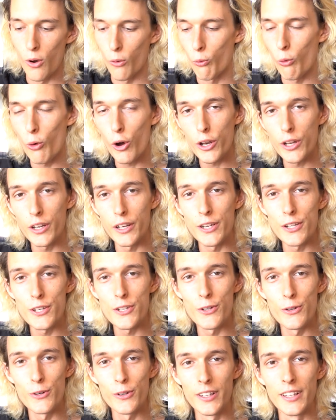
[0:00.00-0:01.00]
What an
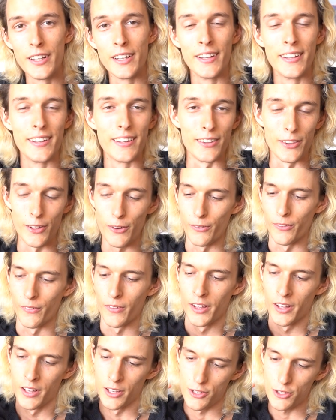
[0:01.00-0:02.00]
issue. No.
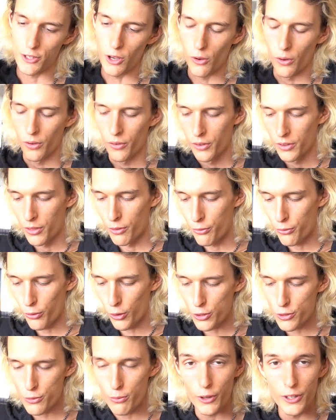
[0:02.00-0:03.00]
So, the
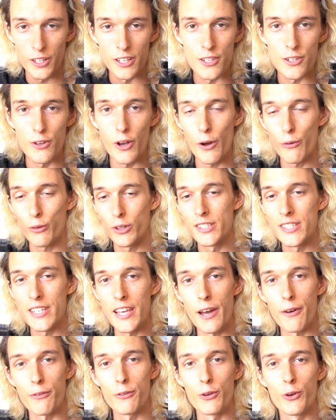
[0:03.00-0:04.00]
first one is you
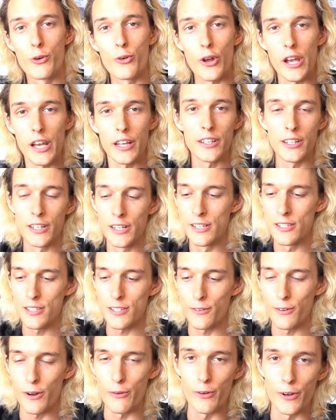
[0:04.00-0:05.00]
obviously have to create an
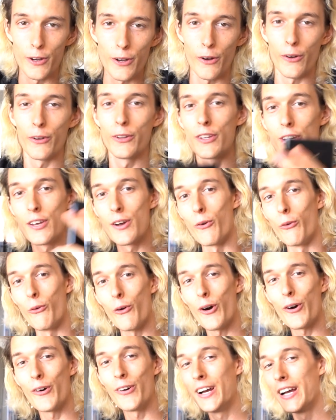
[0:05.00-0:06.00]
Instagram account.
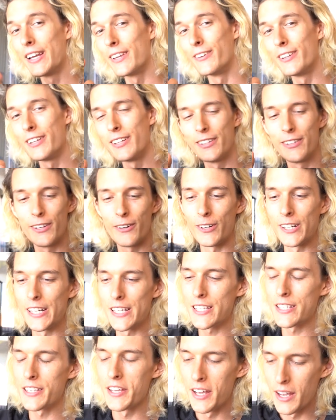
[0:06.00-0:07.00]
Wow, you didn't
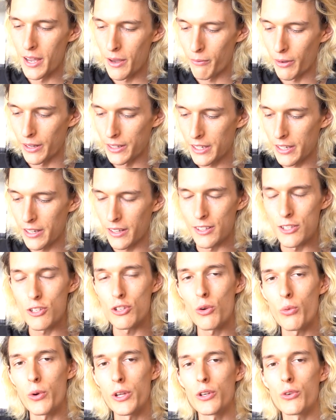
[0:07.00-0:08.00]
notice, but yeah.
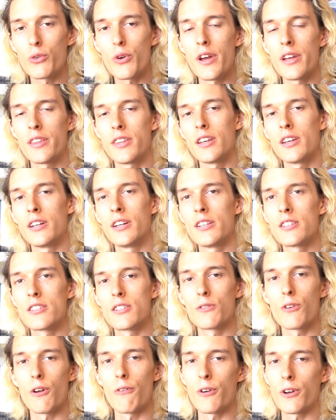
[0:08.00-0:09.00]
So when you're creating an
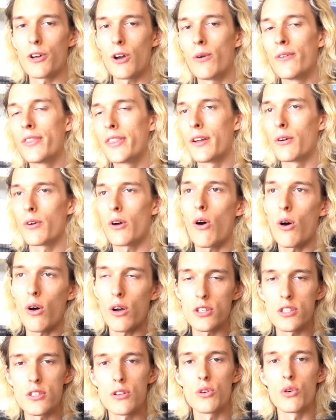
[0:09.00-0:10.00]
Instagram account, there are
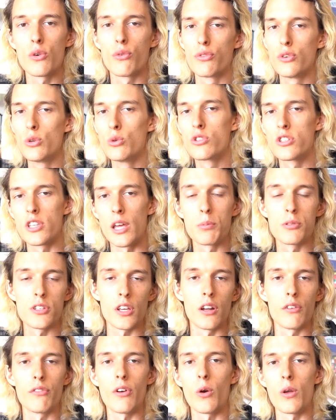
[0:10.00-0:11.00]
also a few steps
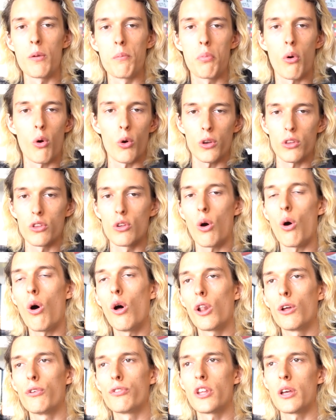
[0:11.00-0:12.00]
that are very important.
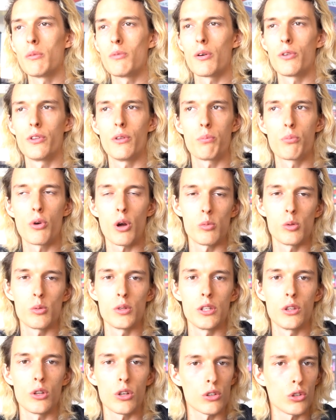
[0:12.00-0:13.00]
All of them are
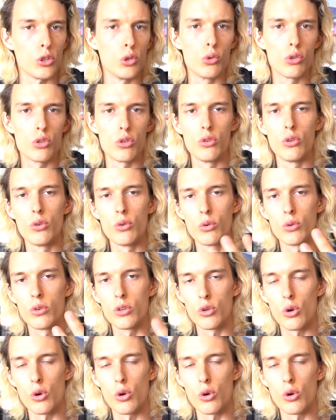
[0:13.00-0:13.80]
probably not new to you.